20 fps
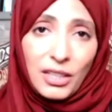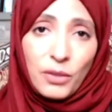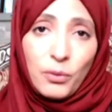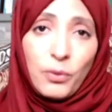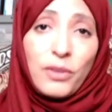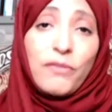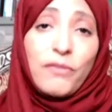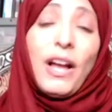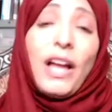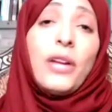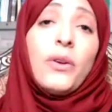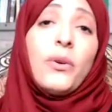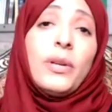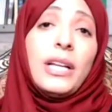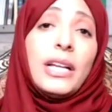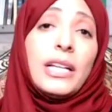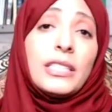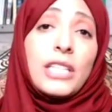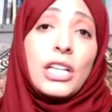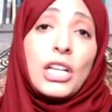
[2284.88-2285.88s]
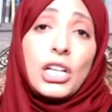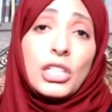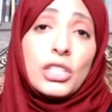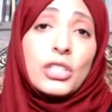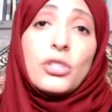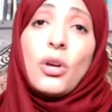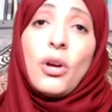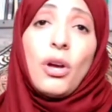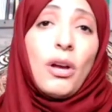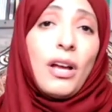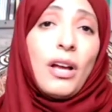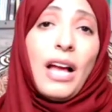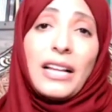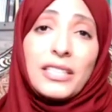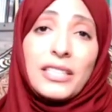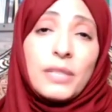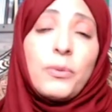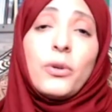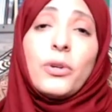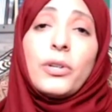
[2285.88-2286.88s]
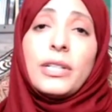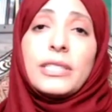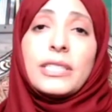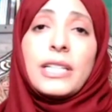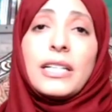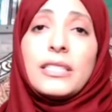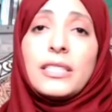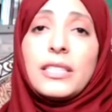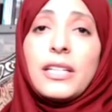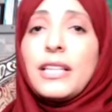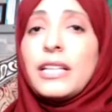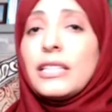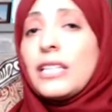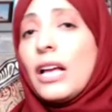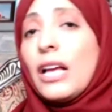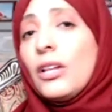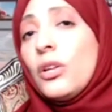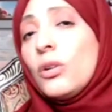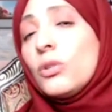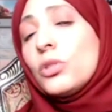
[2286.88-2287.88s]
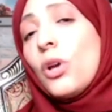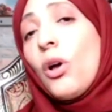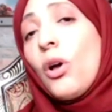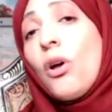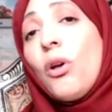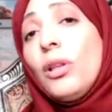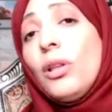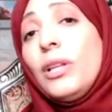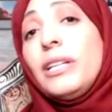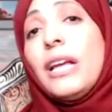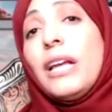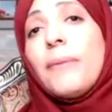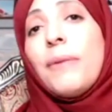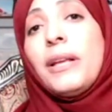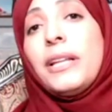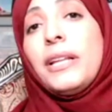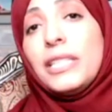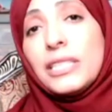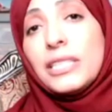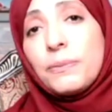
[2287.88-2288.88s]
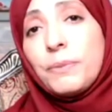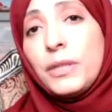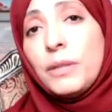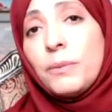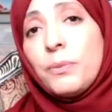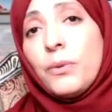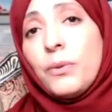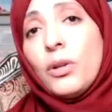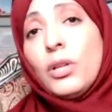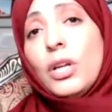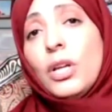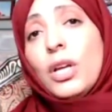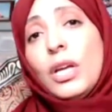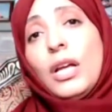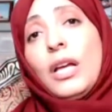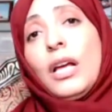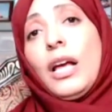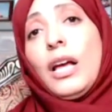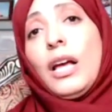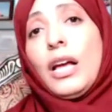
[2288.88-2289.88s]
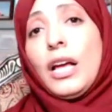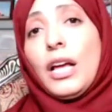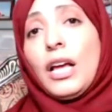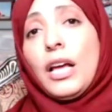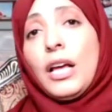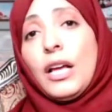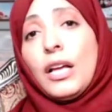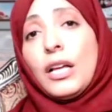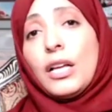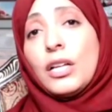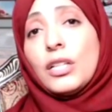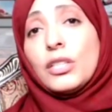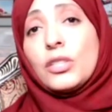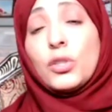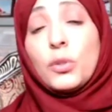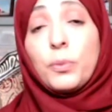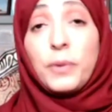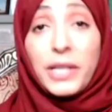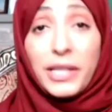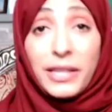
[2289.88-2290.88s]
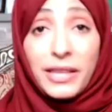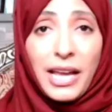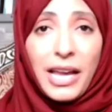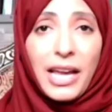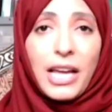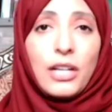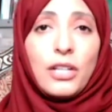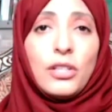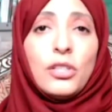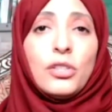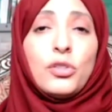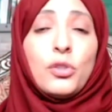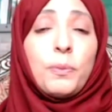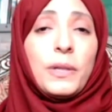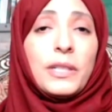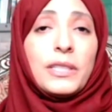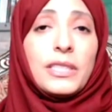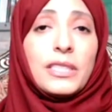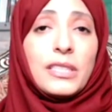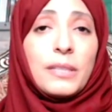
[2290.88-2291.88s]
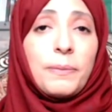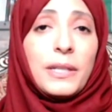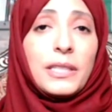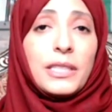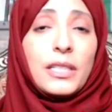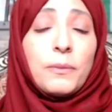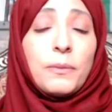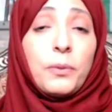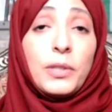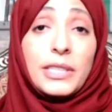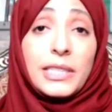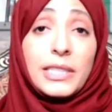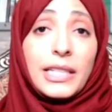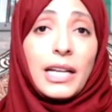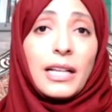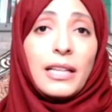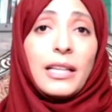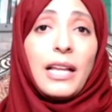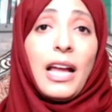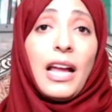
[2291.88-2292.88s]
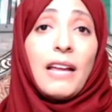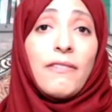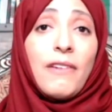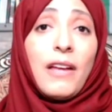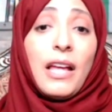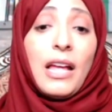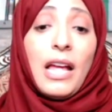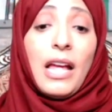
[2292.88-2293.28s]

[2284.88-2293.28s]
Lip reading: with violence. So a democratic country that allows all Yemenese people to be there, to participate in political life,